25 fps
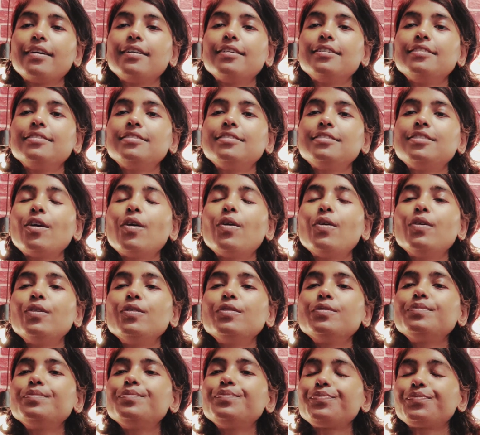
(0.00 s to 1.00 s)

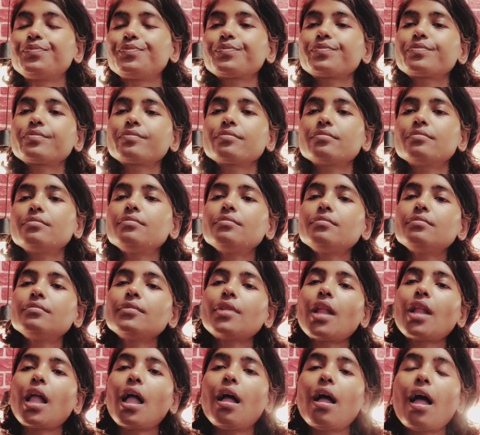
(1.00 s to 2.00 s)
So
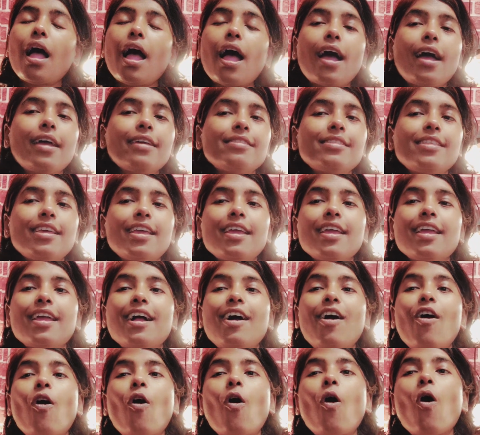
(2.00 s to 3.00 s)
I think
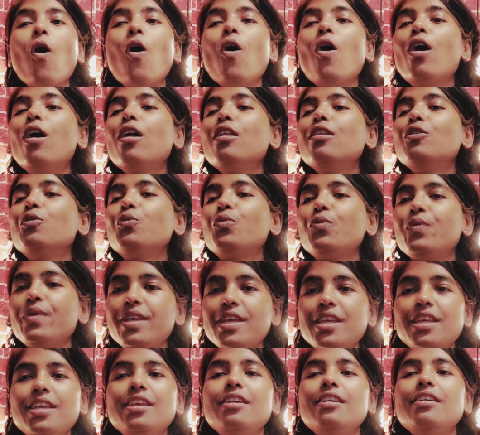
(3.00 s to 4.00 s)
all
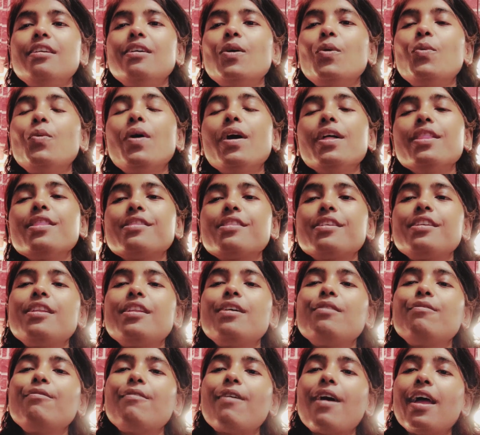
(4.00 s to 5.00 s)
we, once in
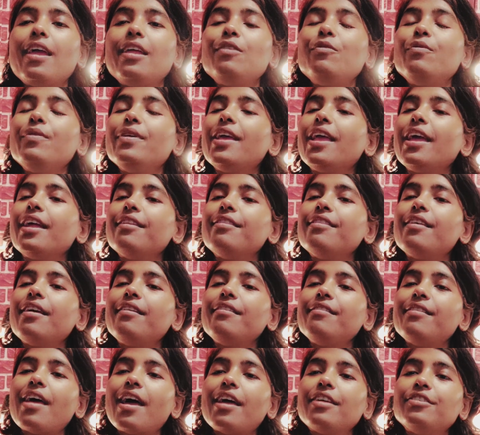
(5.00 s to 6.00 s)
a while, we get the
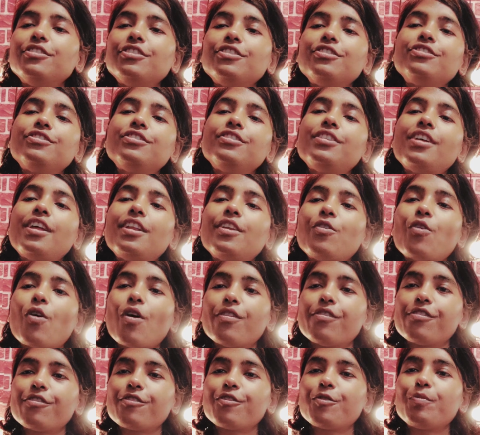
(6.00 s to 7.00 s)
indigestion and
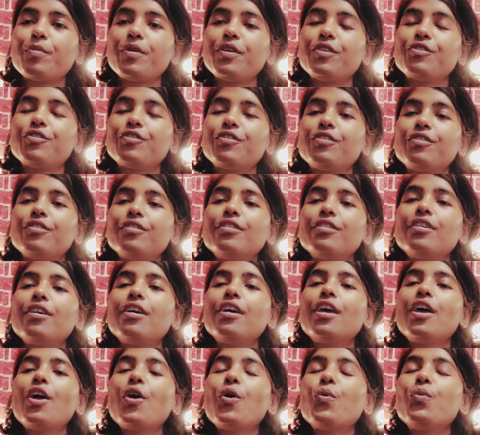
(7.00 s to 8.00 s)
constipation.
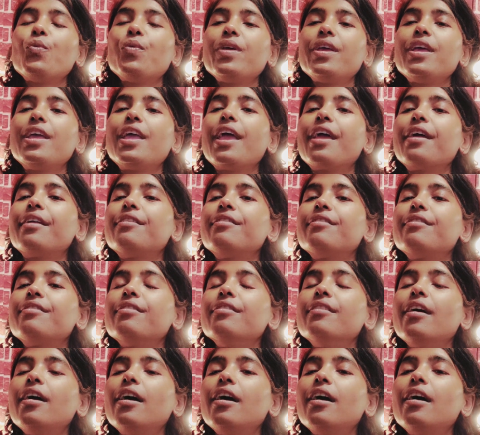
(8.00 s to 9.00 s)
We get
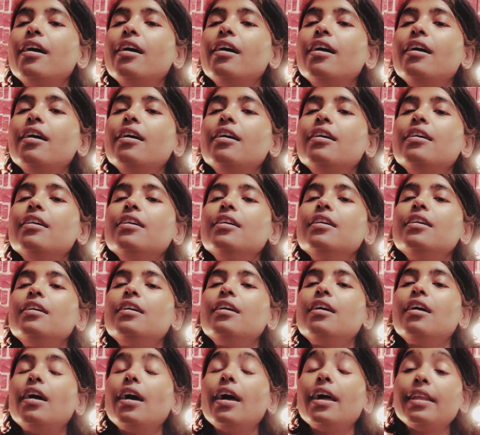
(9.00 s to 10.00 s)
the,
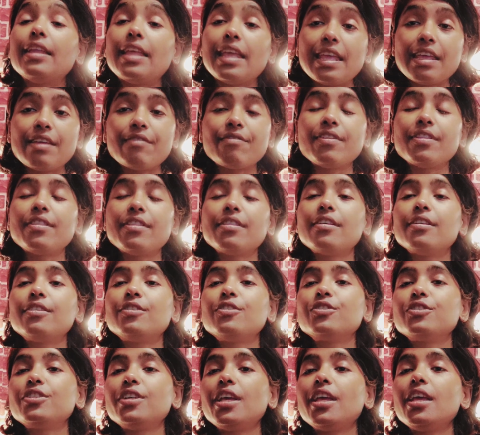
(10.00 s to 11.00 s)
and even the
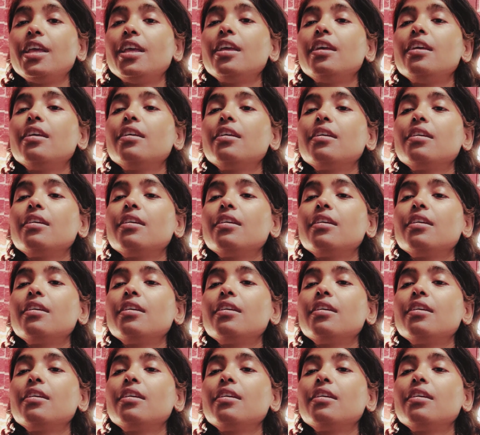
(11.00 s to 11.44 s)
today,